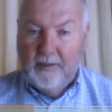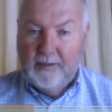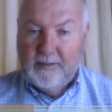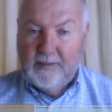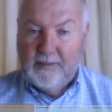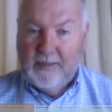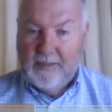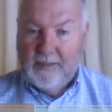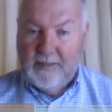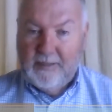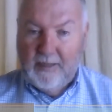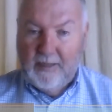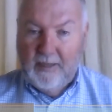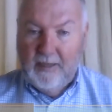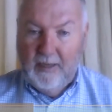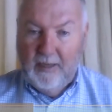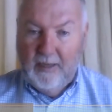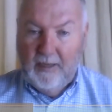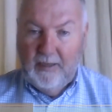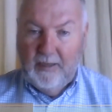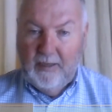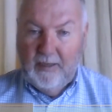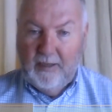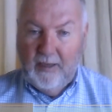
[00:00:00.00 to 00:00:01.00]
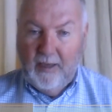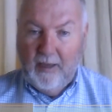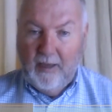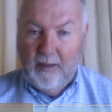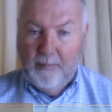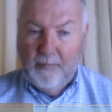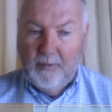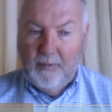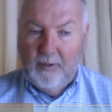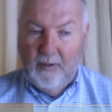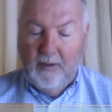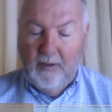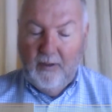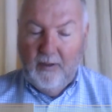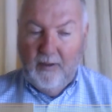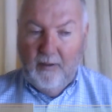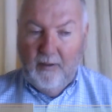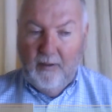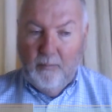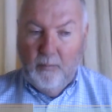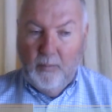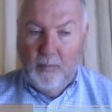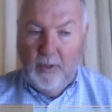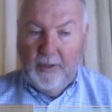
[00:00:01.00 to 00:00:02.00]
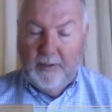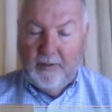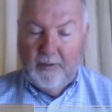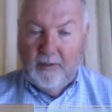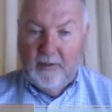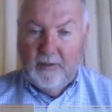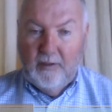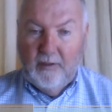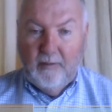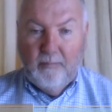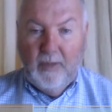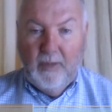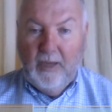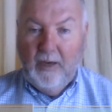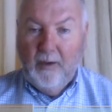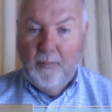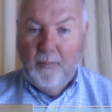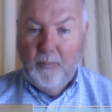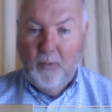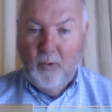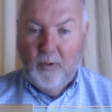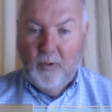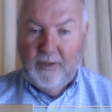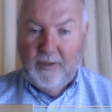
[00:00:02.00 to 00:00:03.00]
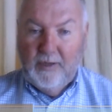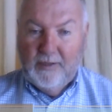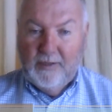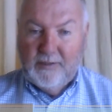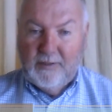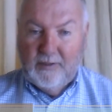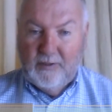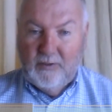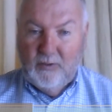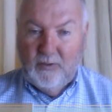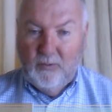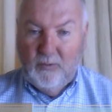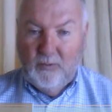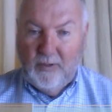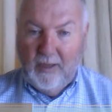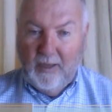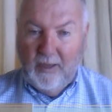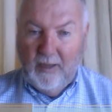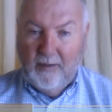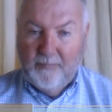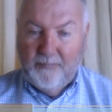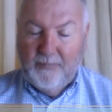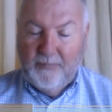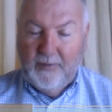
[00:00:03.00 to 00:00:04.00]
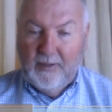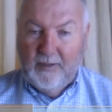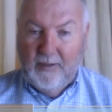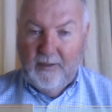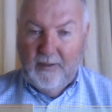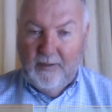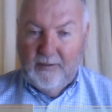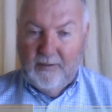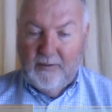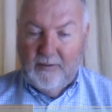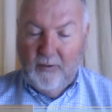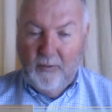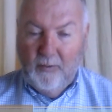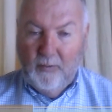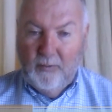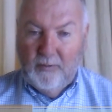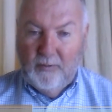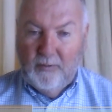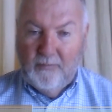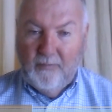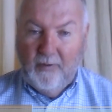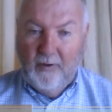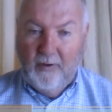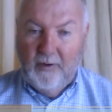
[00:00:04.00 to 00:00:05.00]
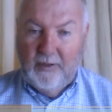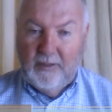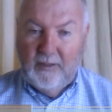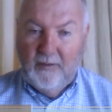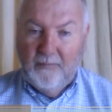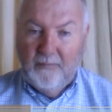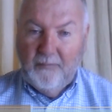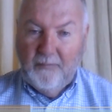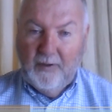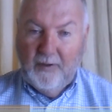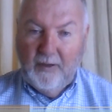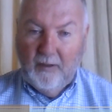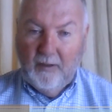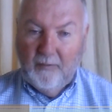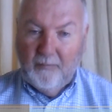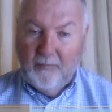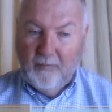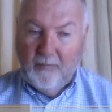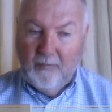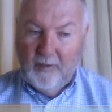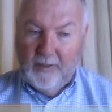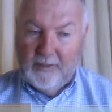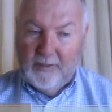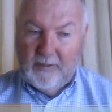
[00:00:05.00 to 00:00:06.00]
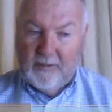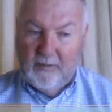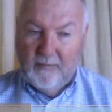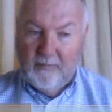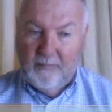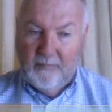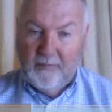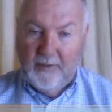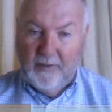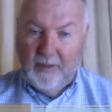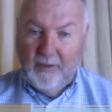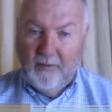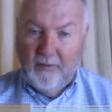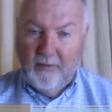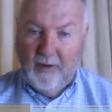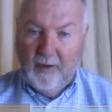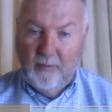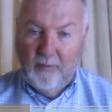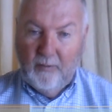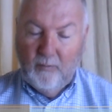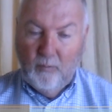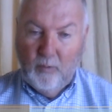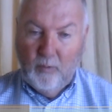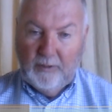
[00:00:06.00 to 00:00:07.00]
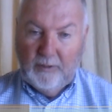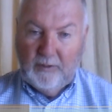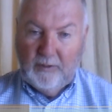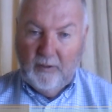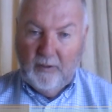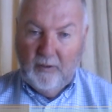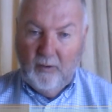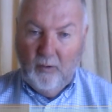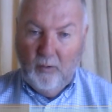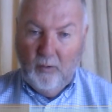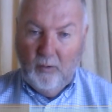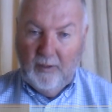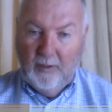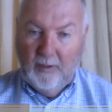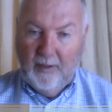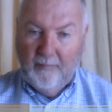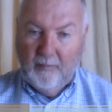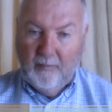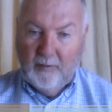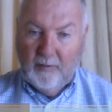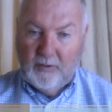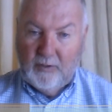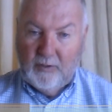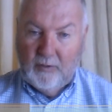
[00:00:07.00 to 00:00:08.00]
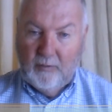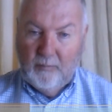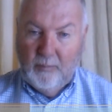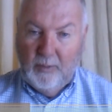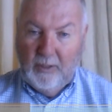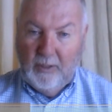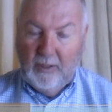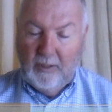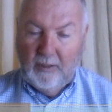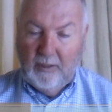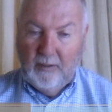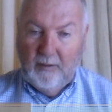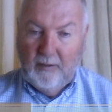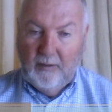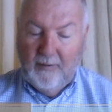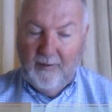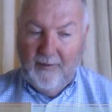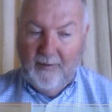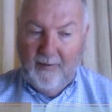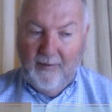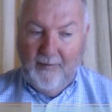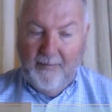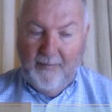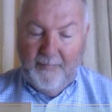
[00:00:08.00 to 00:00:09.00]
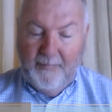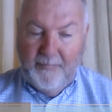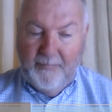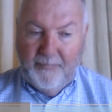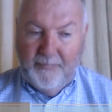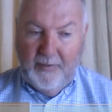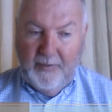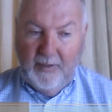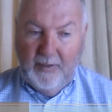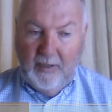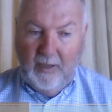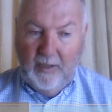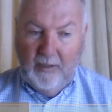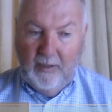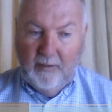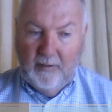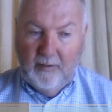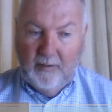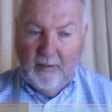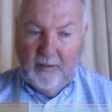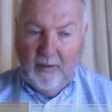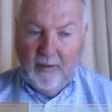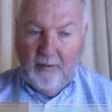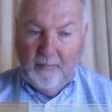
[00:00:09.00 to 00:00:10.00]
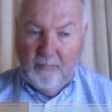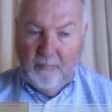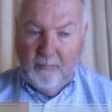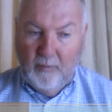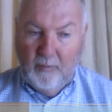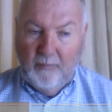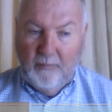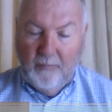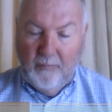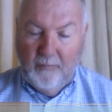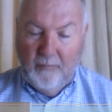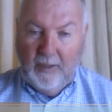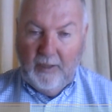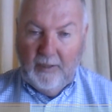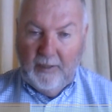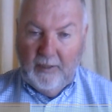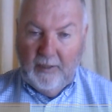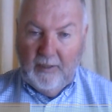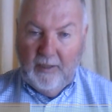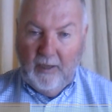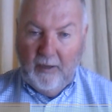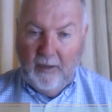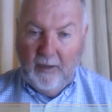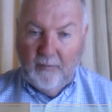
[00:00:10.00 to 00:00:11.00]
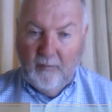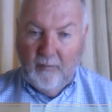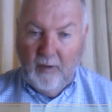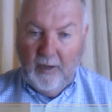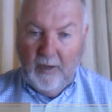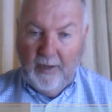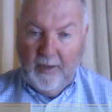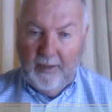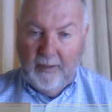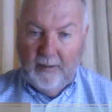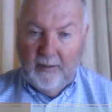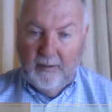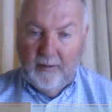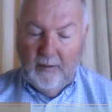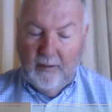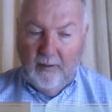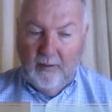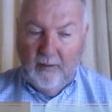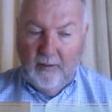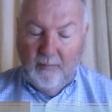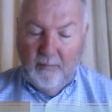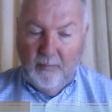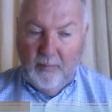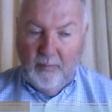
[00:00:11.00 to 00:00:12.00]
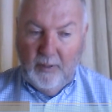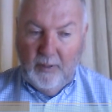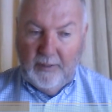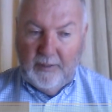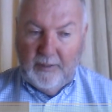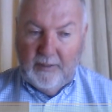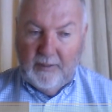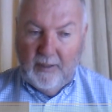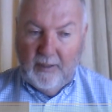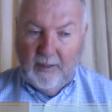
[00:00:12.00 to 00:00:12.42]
assessed a handicap, but Manipur doesn't do that. So it was very difficult for us to figure out what the goal level should be, and we finally got it right. But